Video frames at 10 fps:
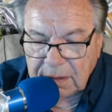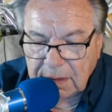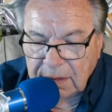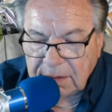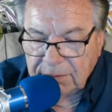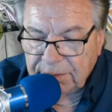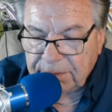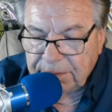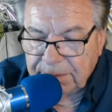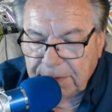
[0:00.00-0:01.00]
And
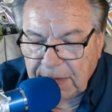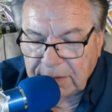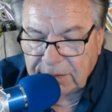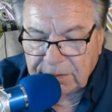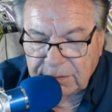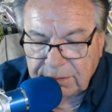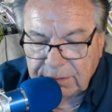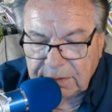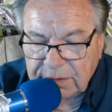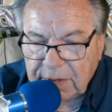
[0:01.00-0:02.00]
that's
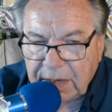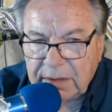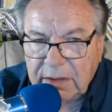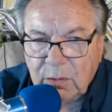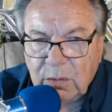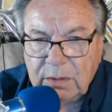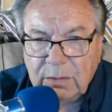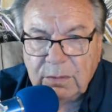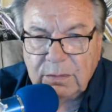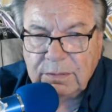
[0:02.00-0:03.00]
exactly what,
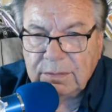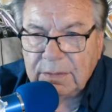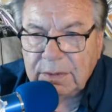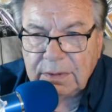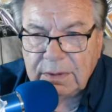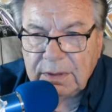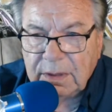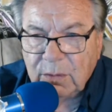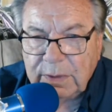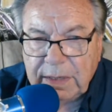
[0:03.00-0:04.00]

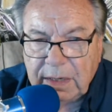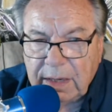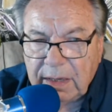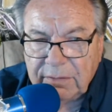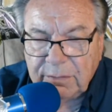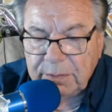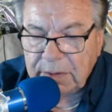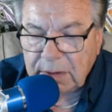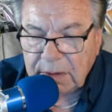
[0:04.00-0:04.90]
we got out of them.